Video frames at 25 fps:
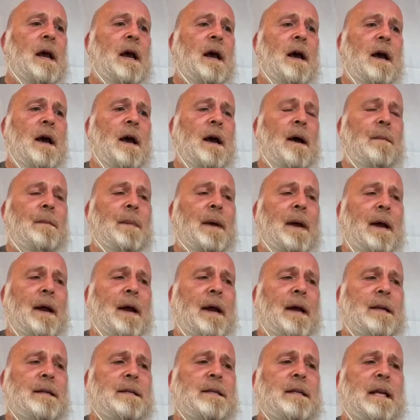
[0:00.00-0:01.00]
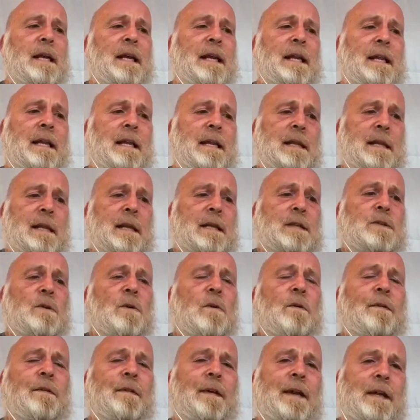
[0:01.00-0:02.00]
And this
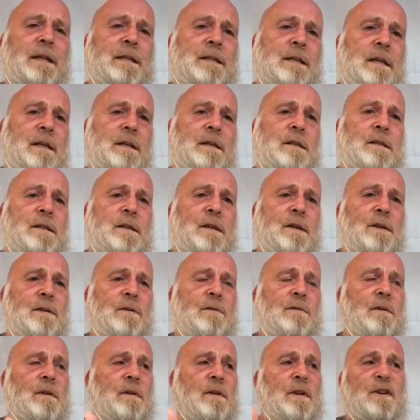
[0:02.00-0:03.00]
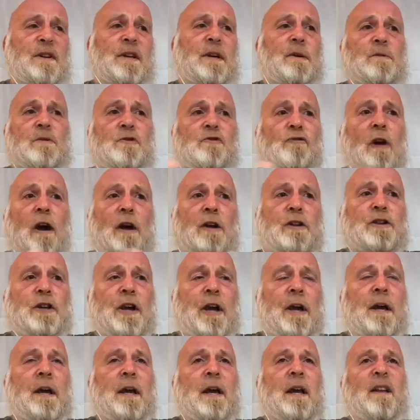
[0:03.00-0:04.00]
all feeds into the deal
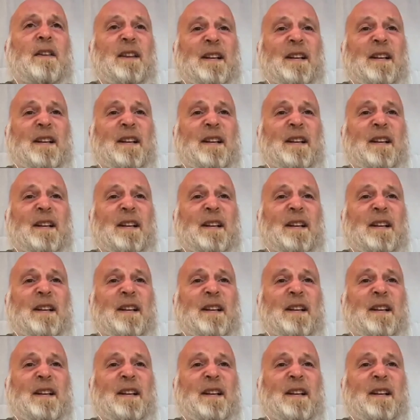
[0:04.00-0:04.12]
structure,